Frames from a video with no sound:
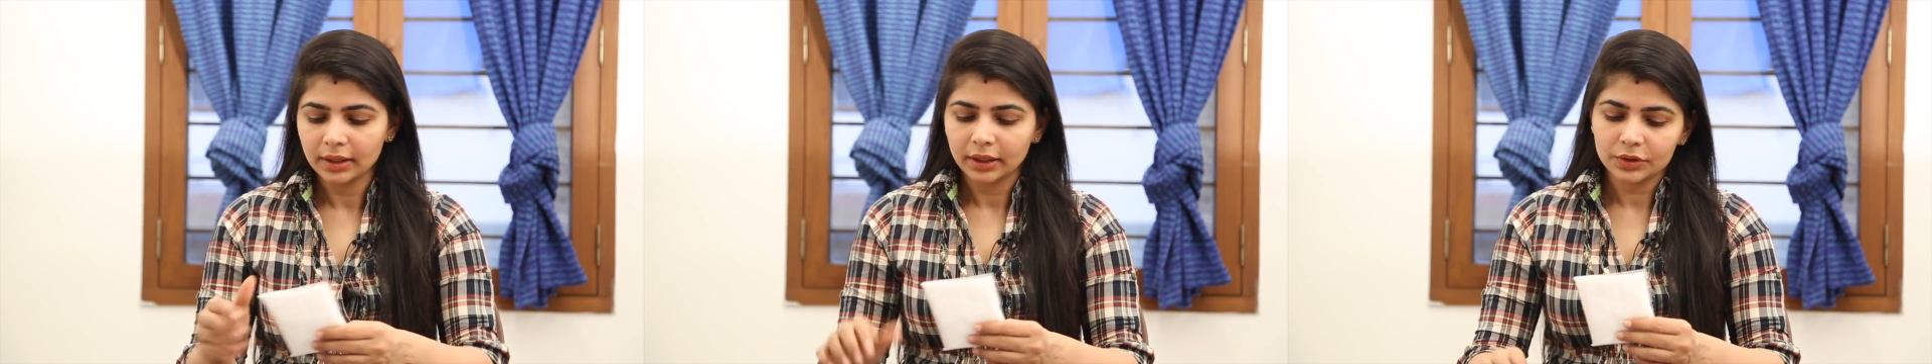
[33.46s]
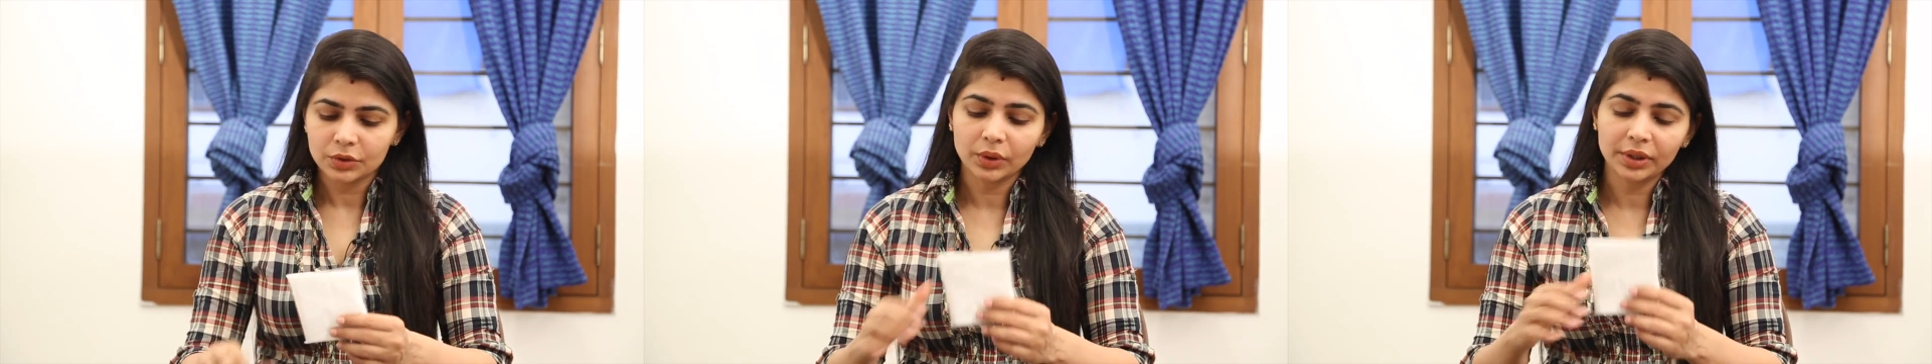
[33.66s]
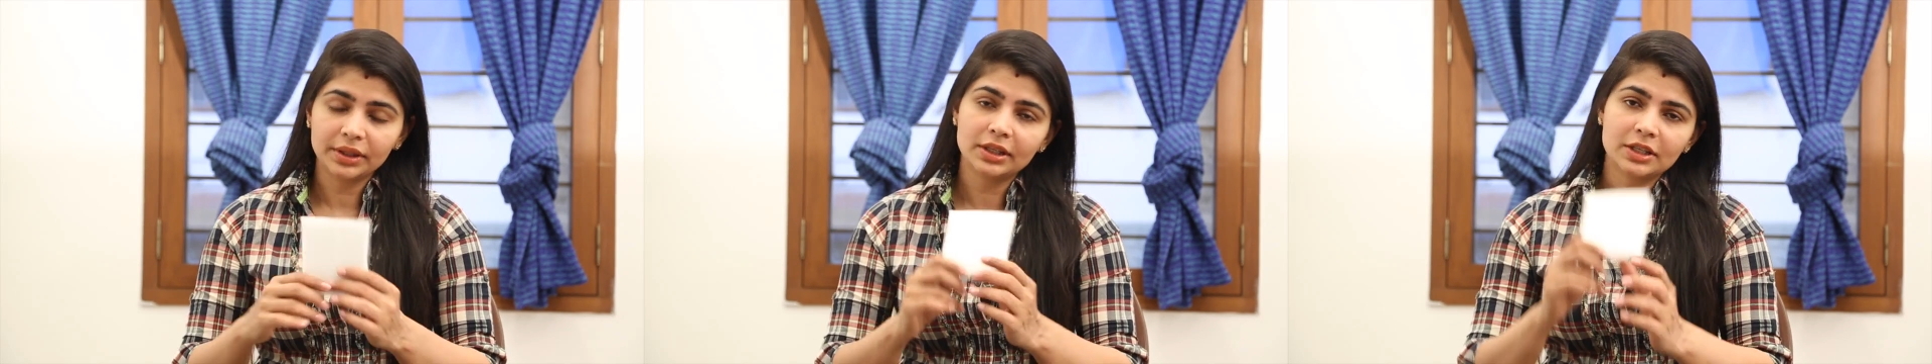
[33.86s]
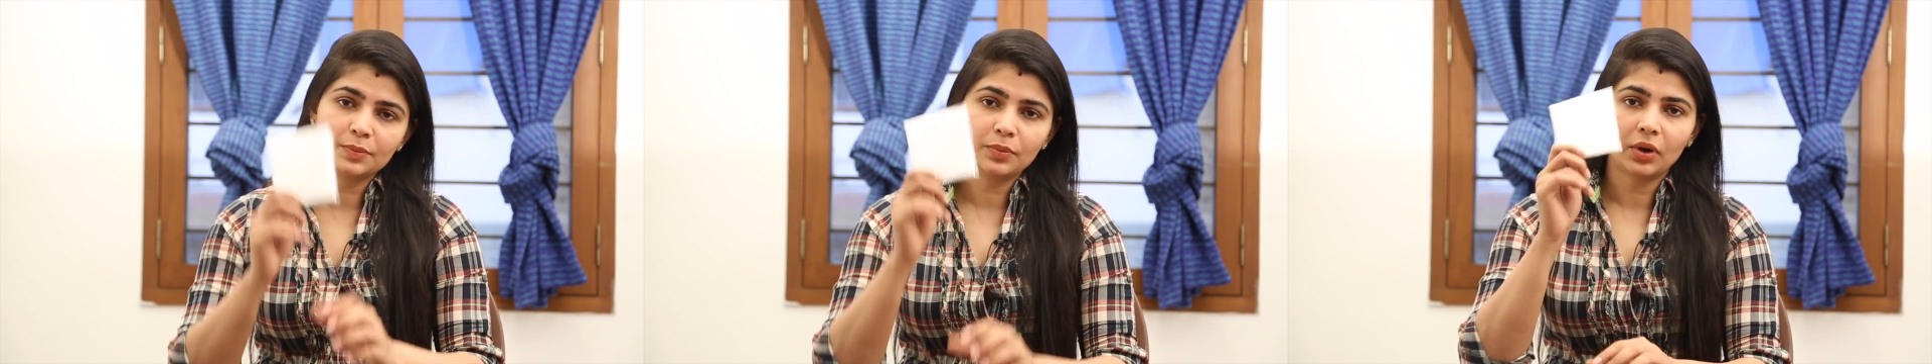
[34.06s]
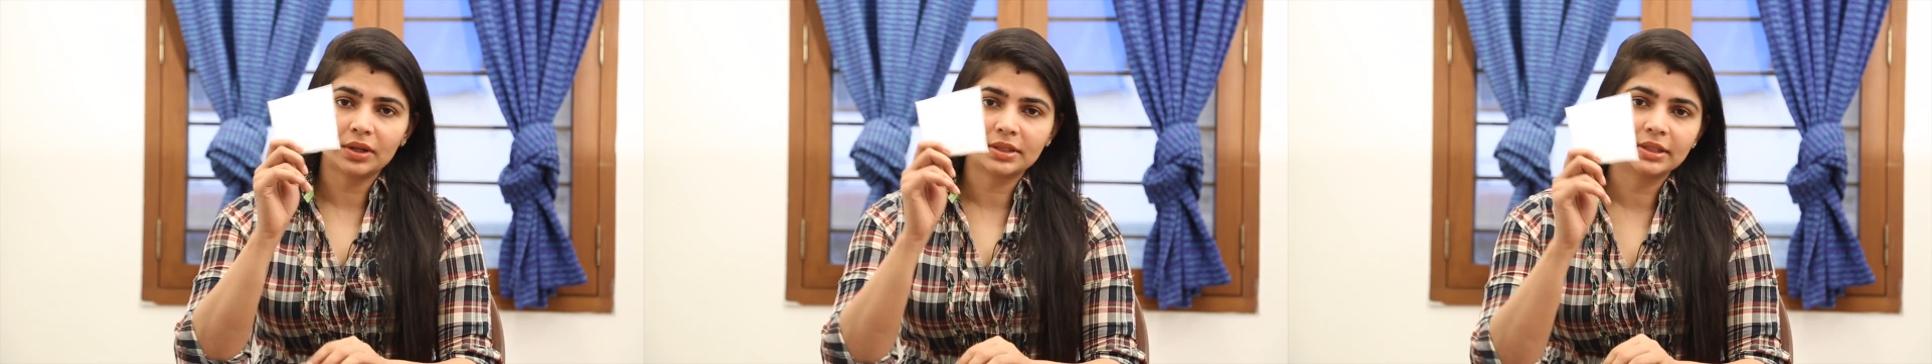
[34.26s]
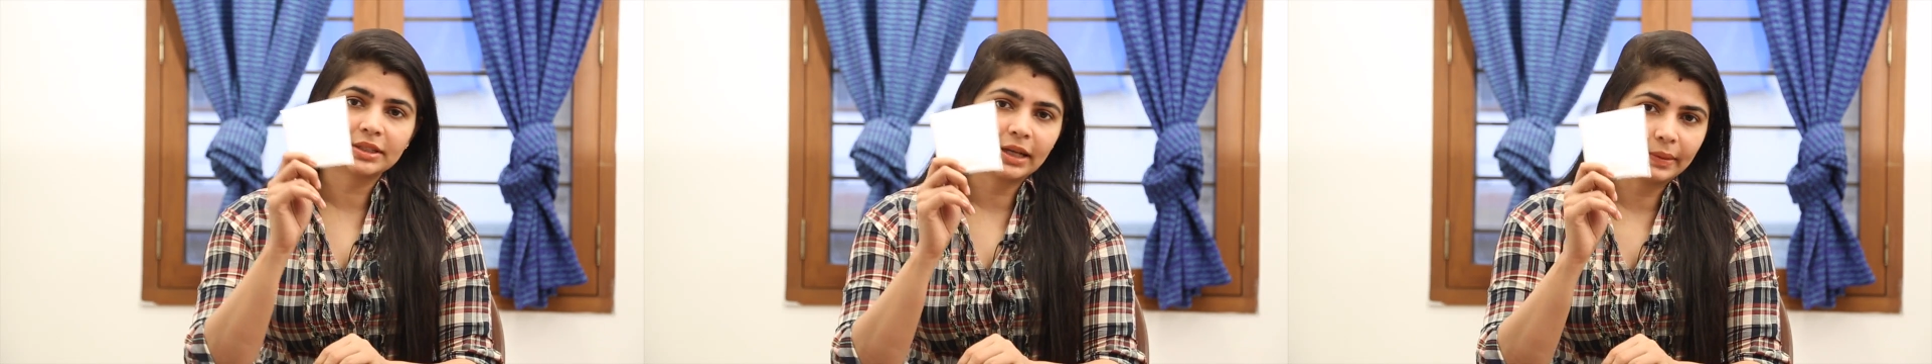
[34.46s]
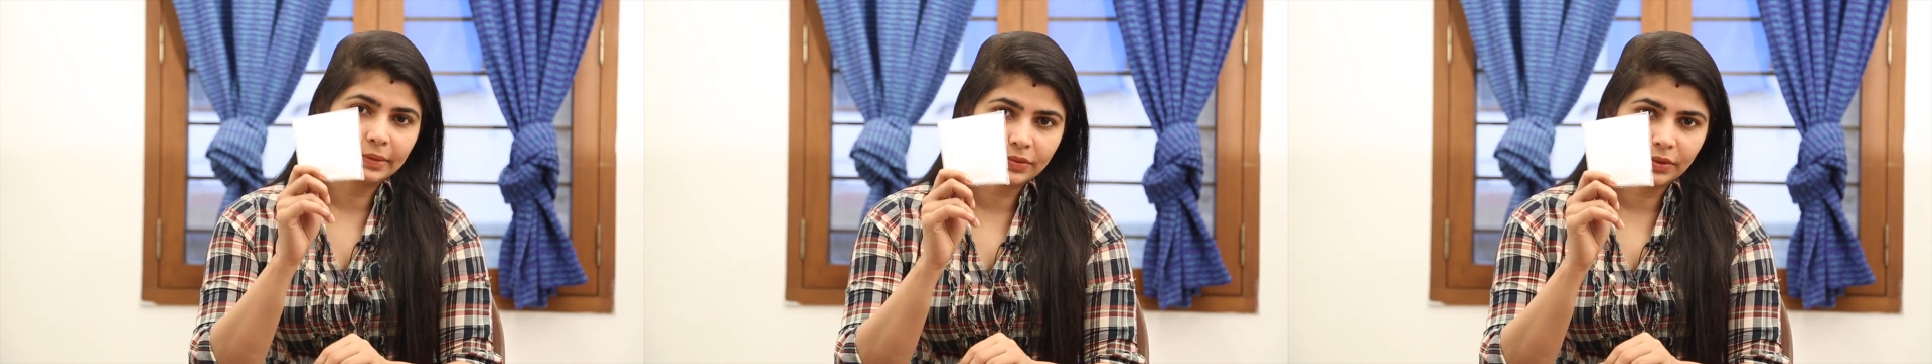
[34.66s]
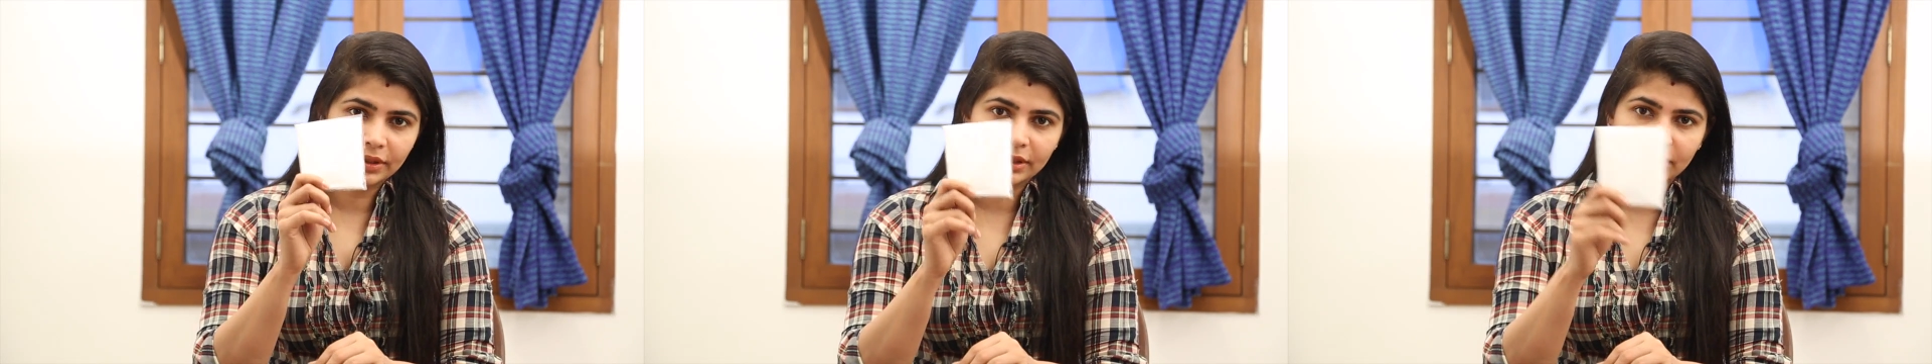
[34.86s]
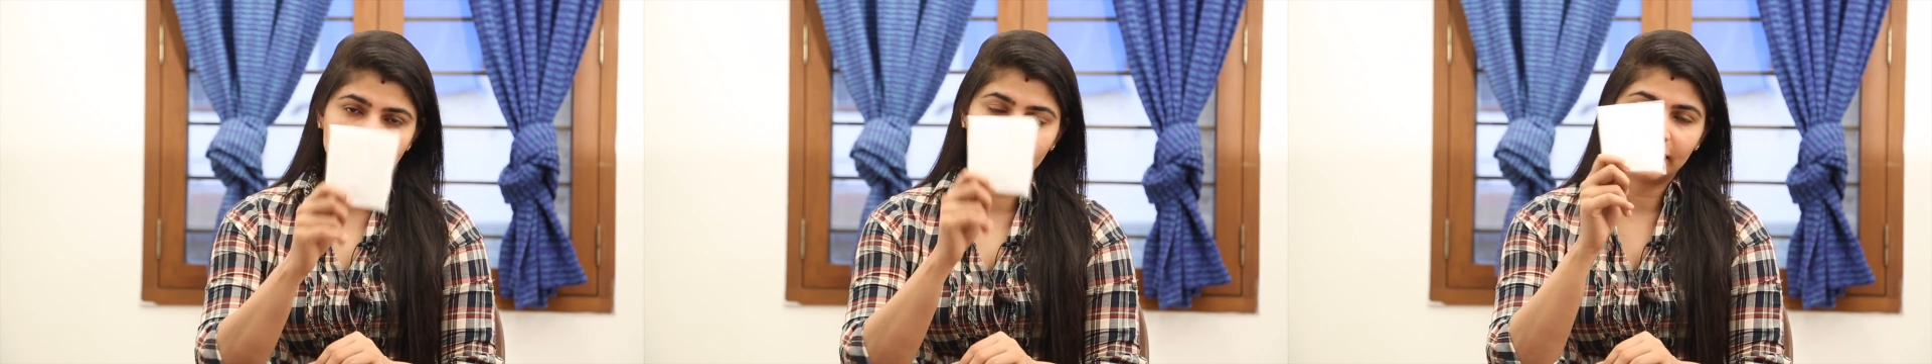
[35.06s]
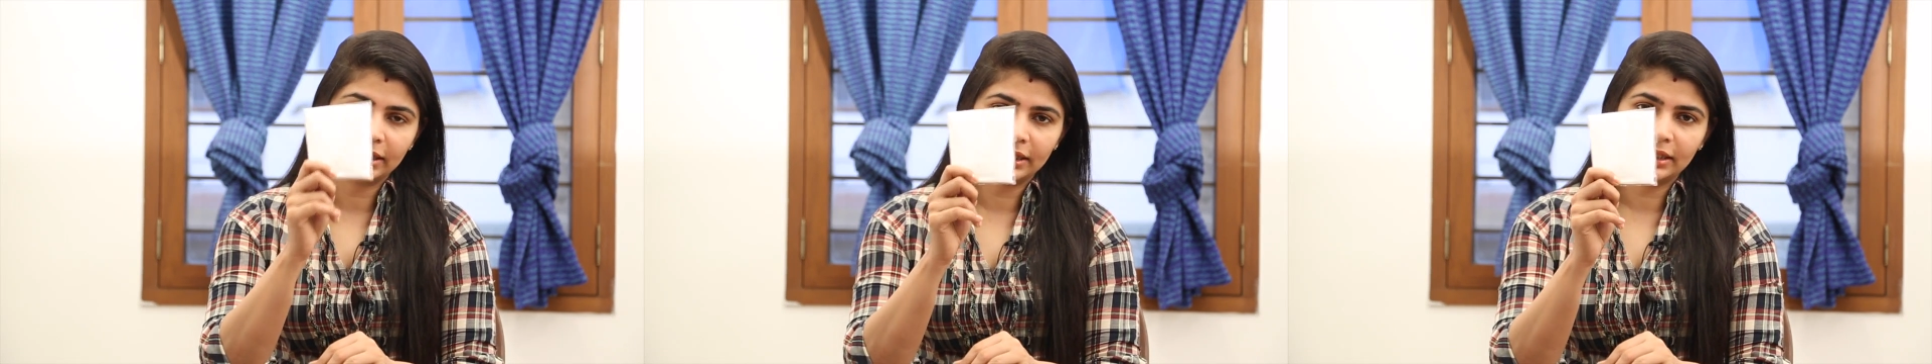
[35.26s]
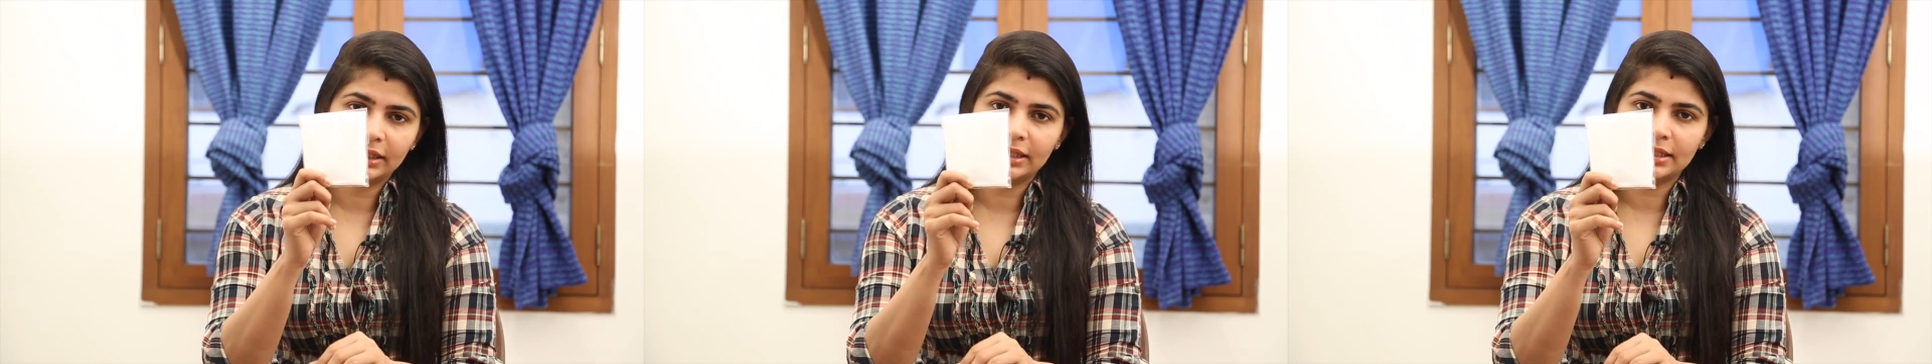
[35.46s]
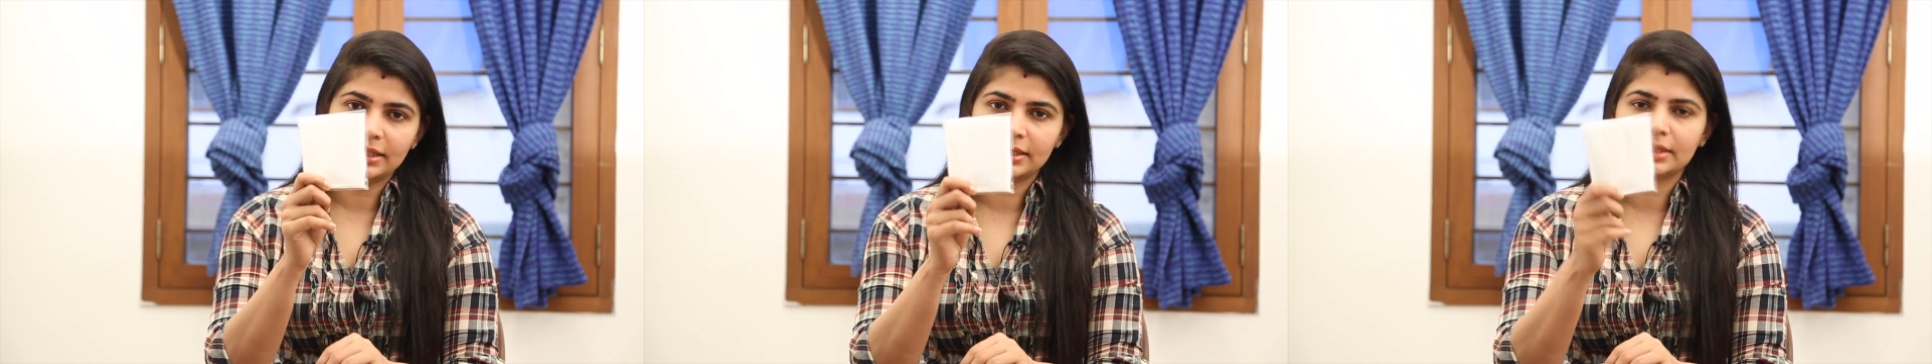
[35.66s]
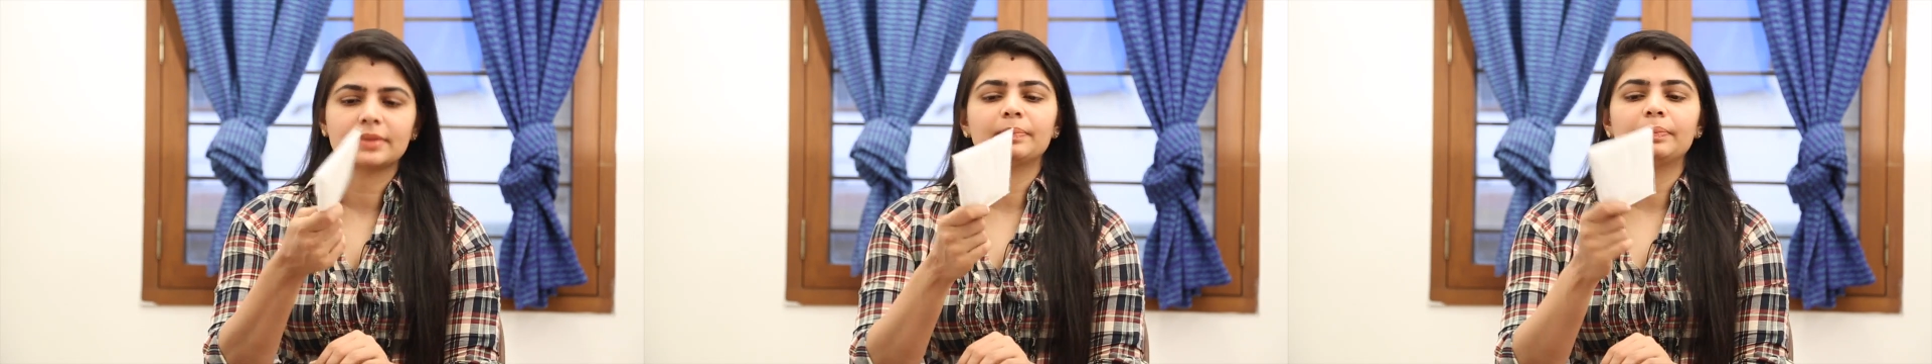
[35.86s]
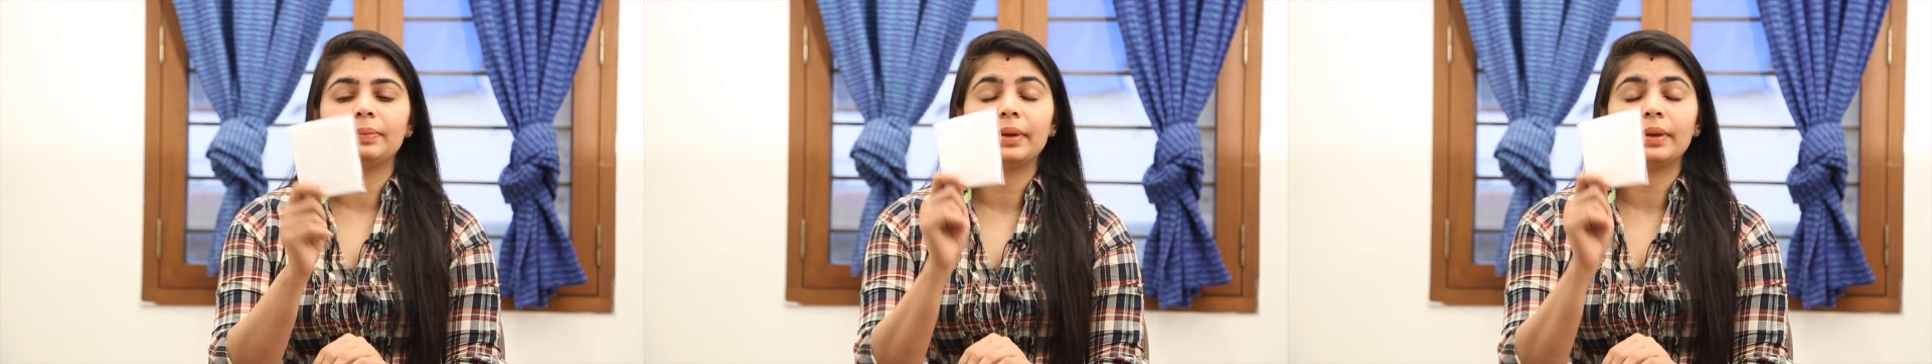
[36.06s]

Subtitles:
So in this box it comes with these